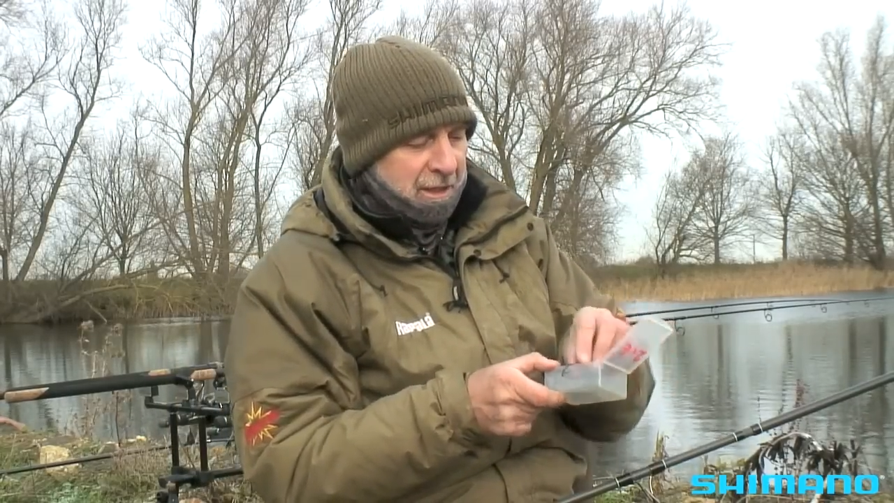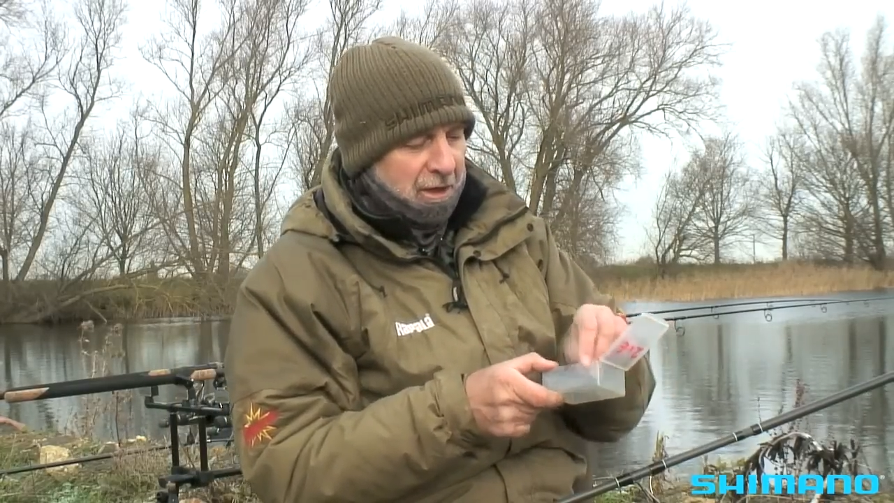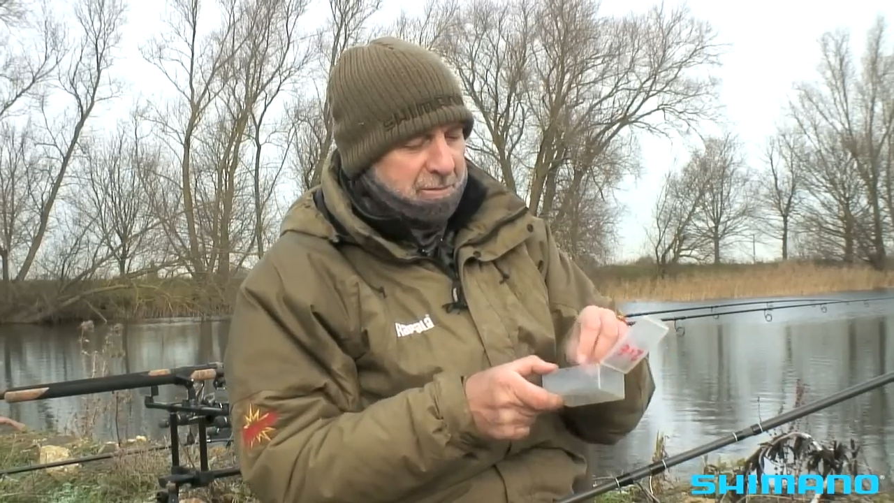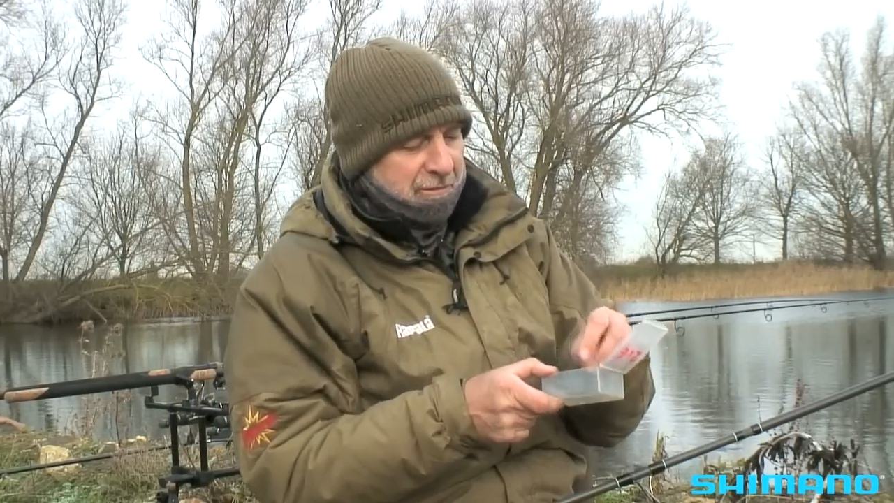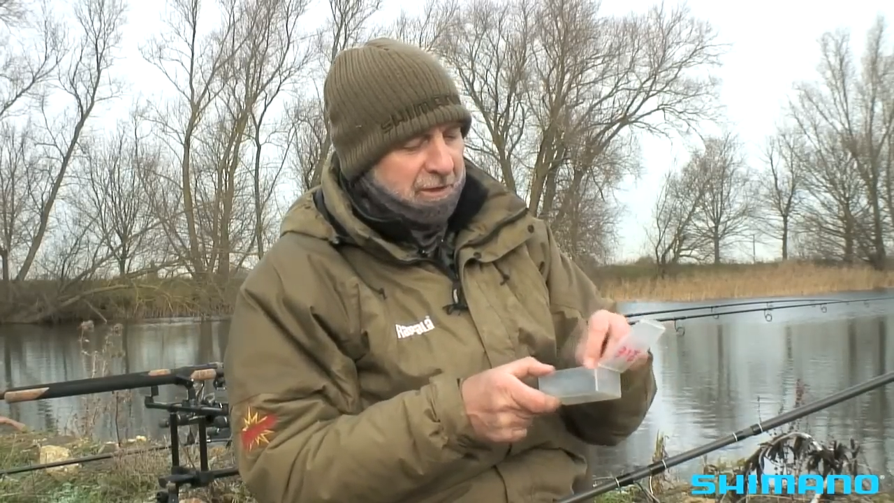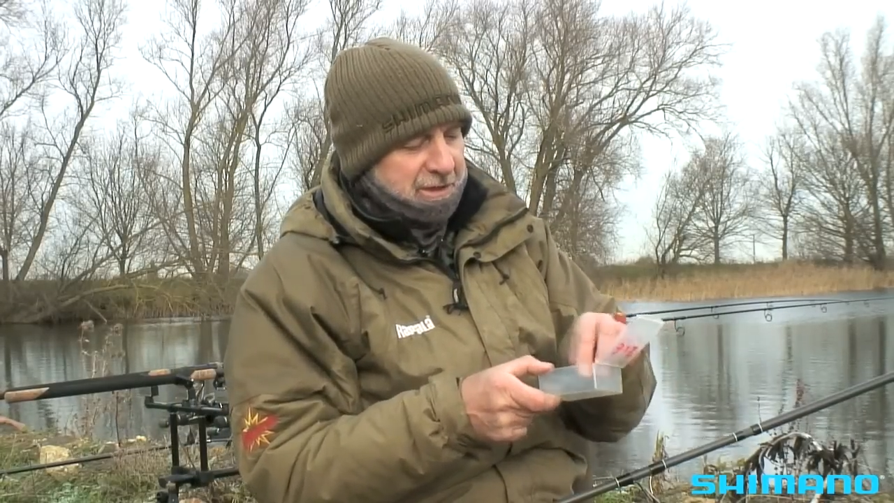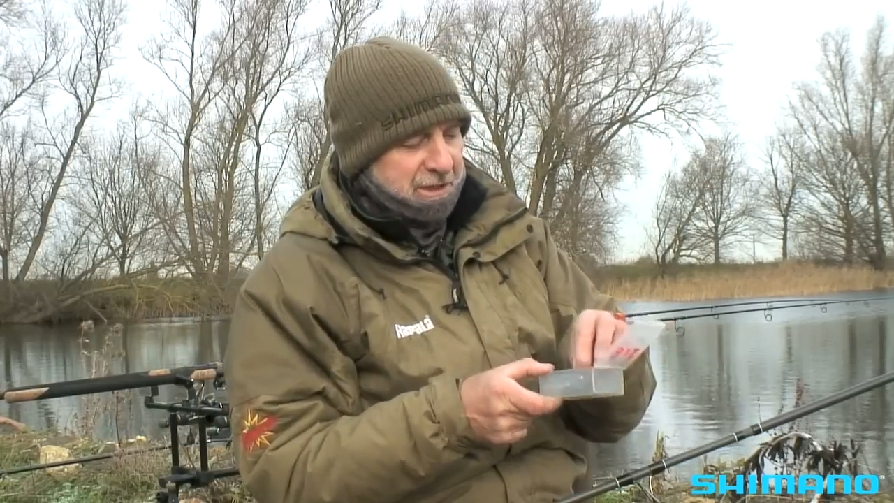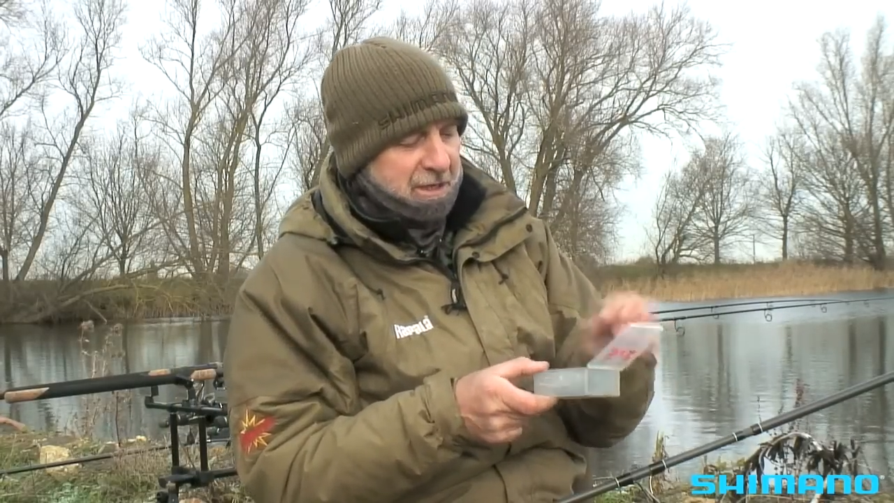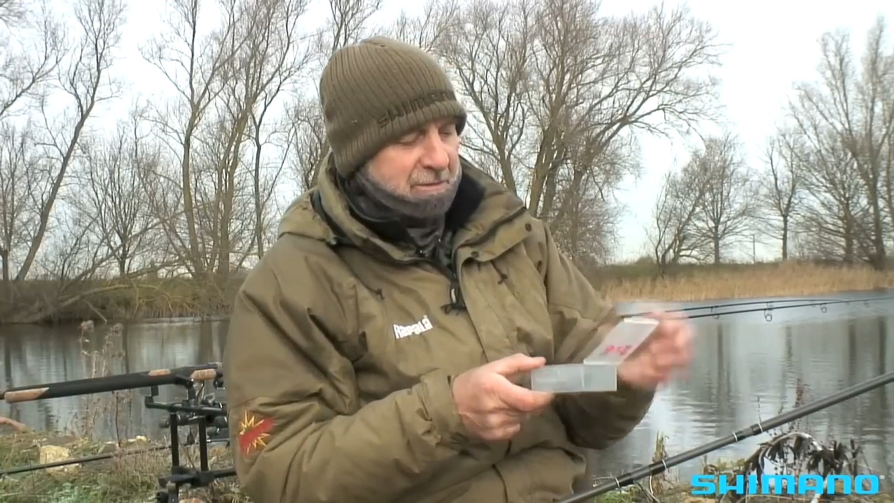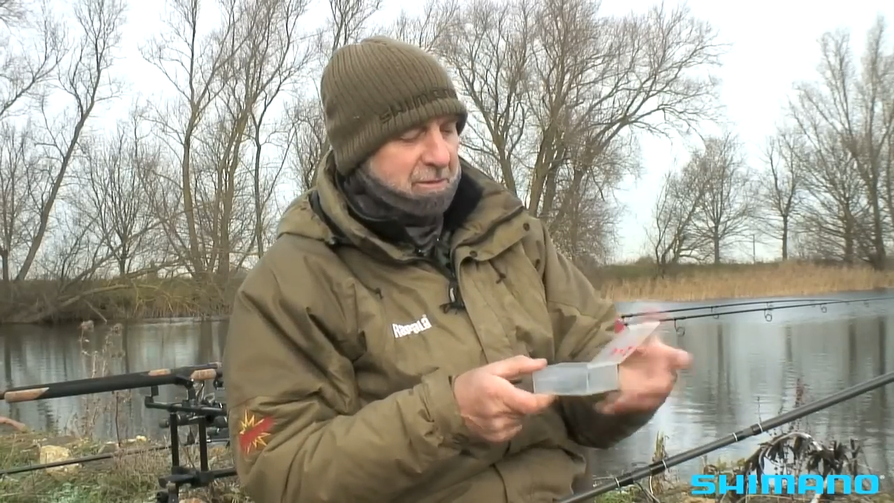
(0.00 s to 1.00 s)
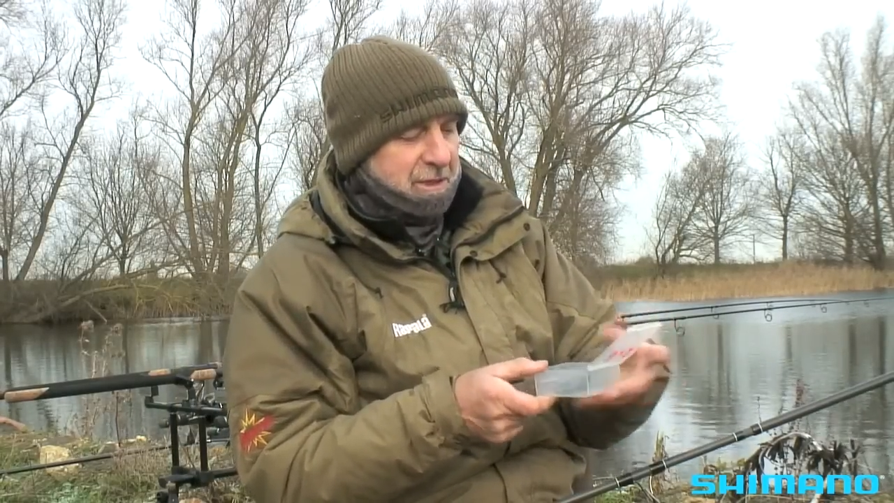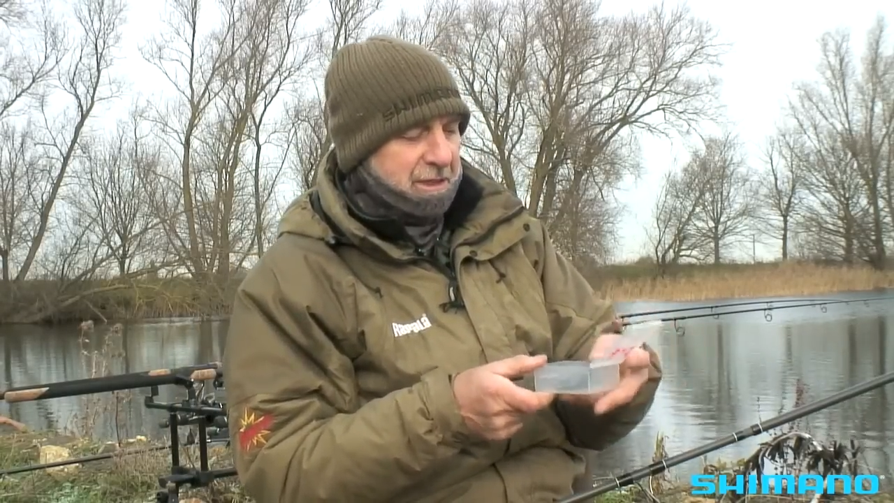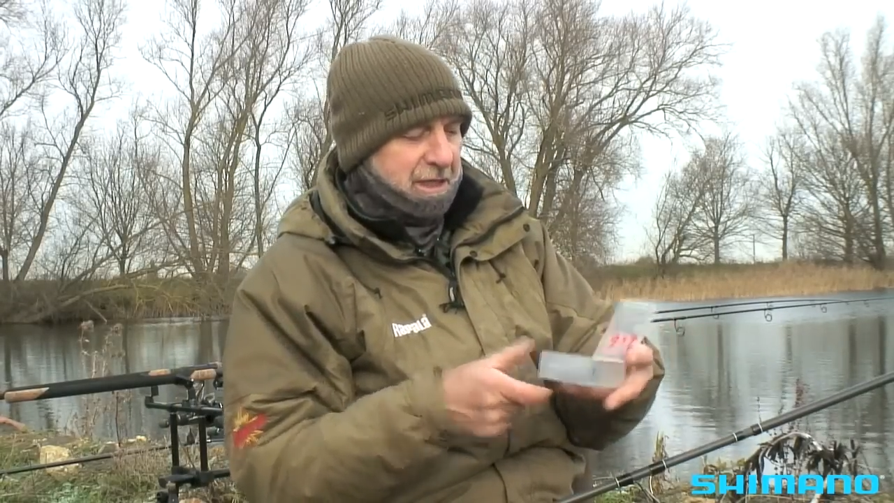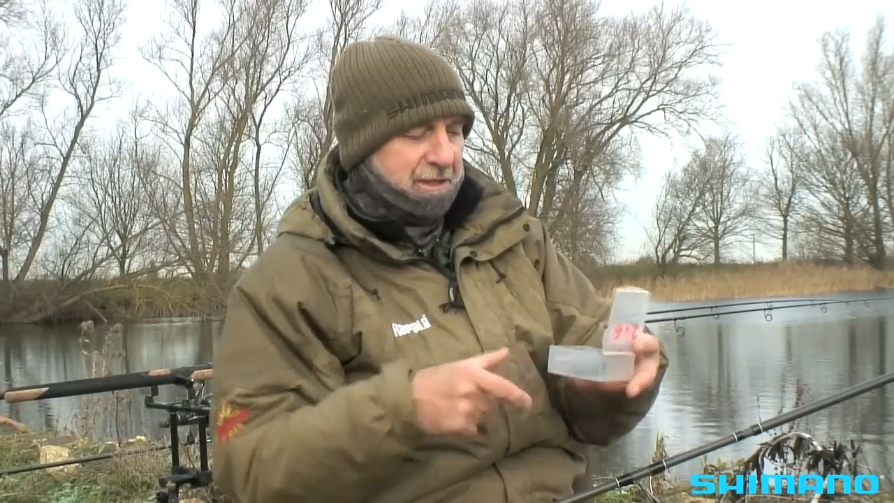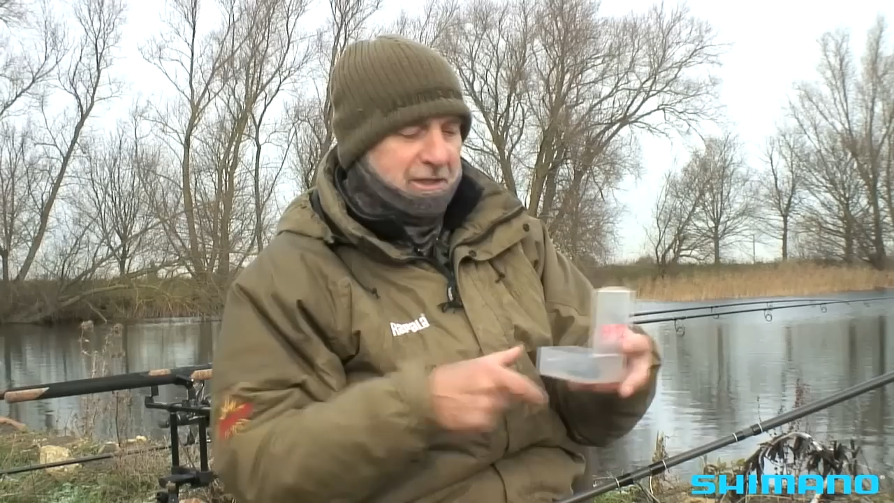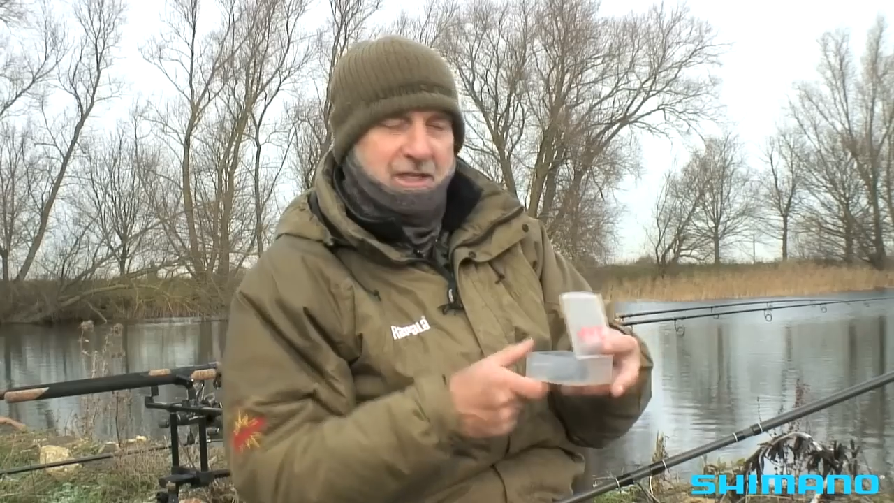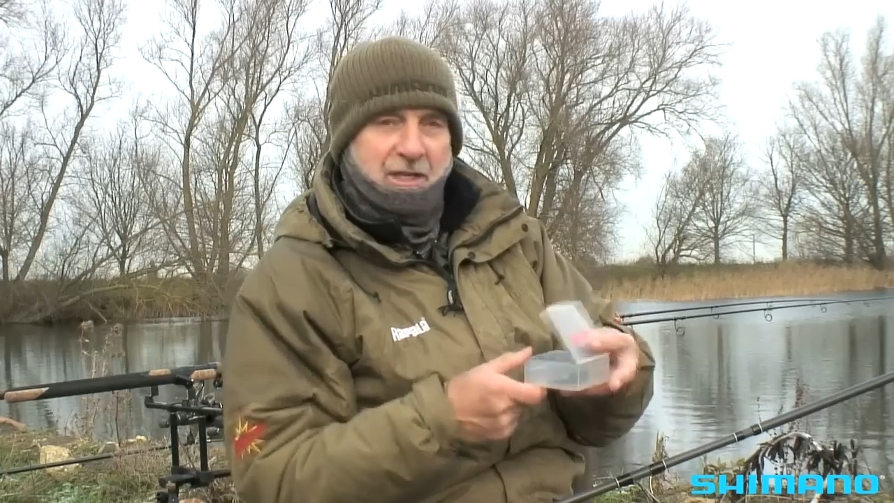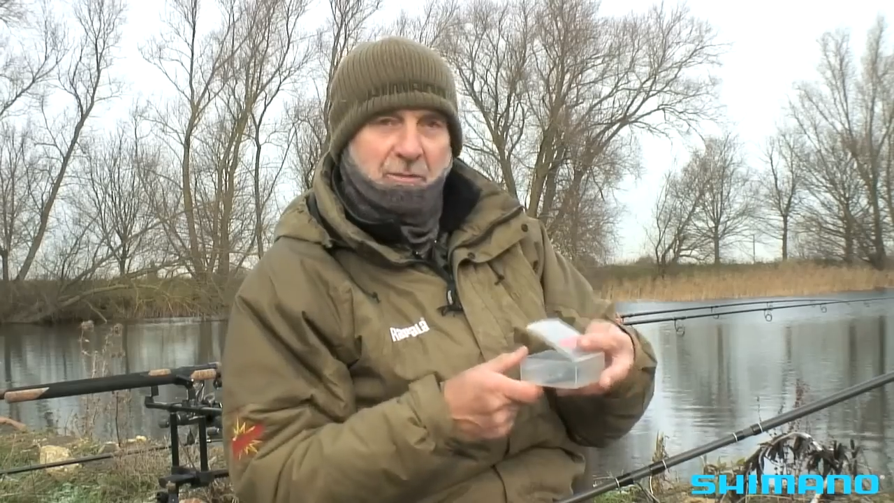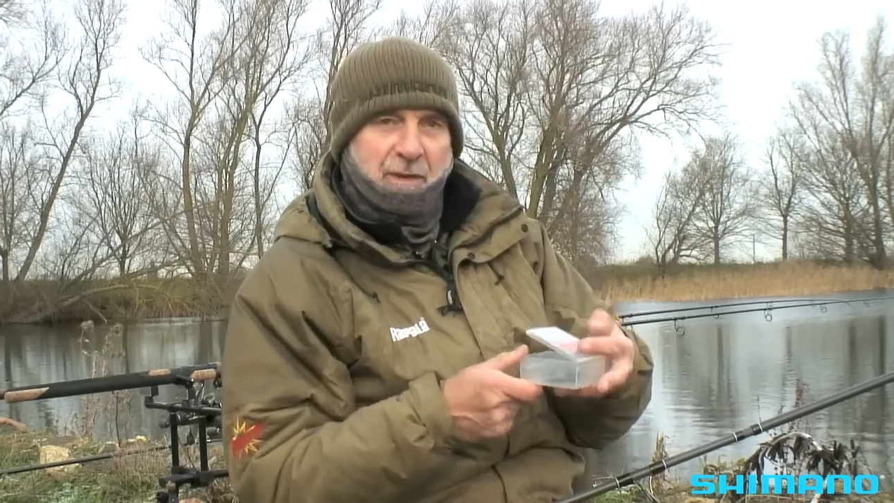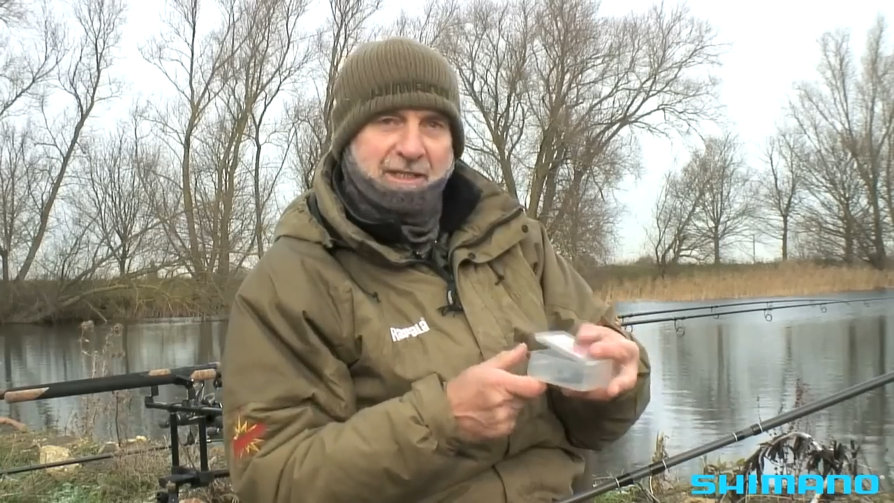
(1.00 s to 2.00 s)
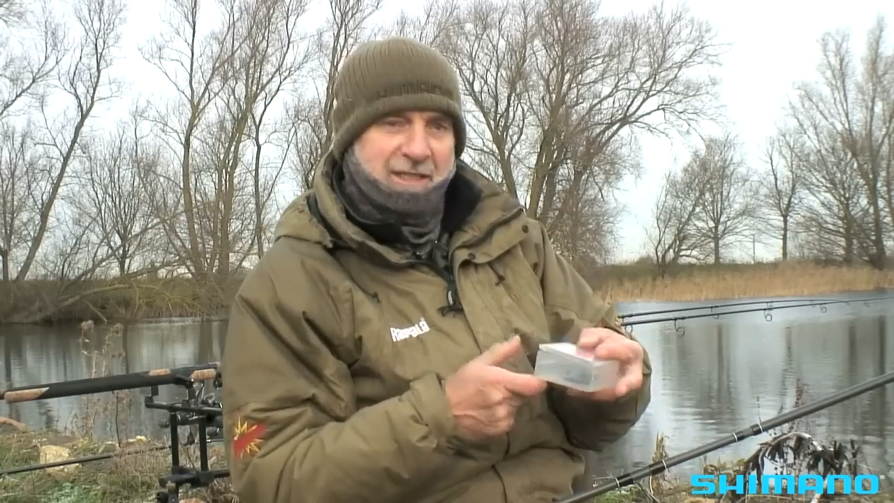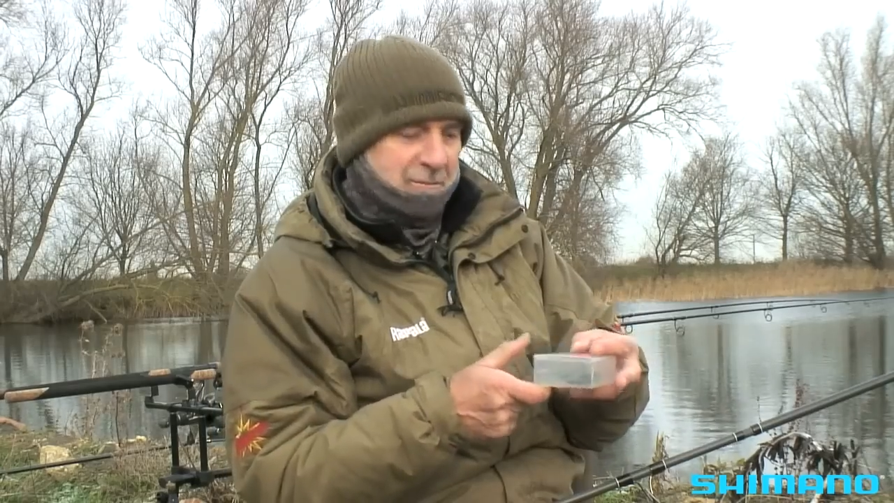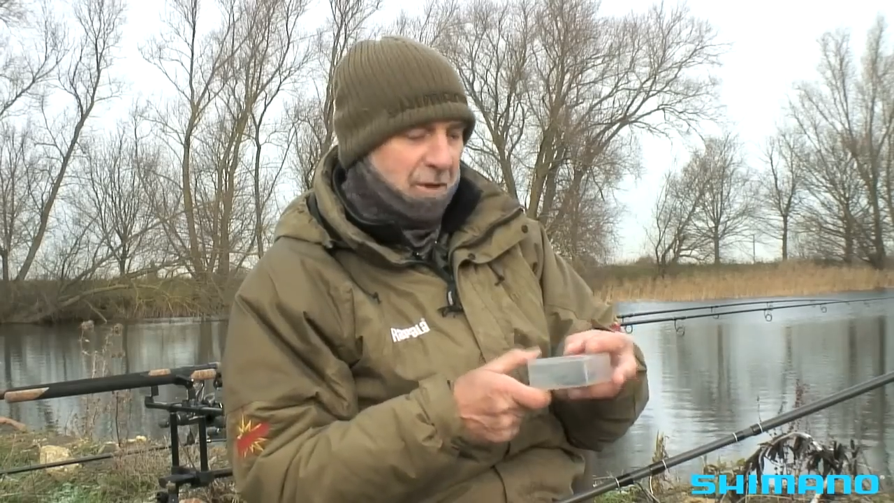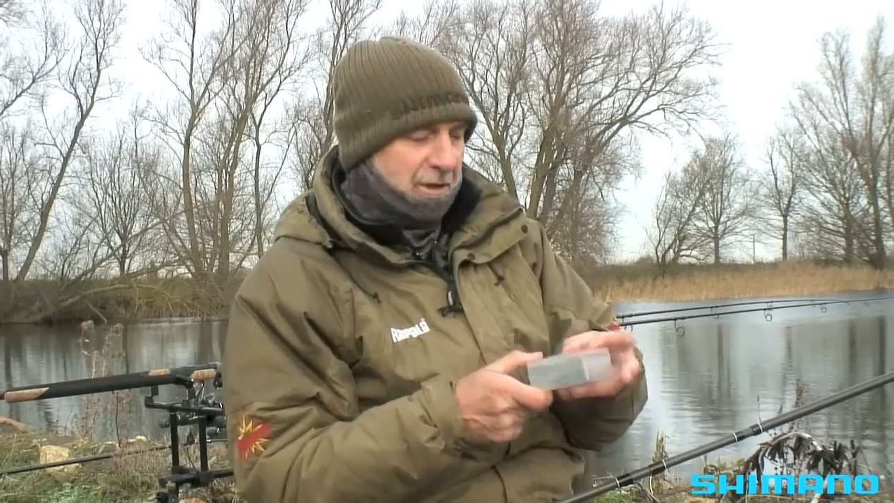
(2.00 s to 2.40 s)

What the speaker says: I prefer to keep them in these little plastic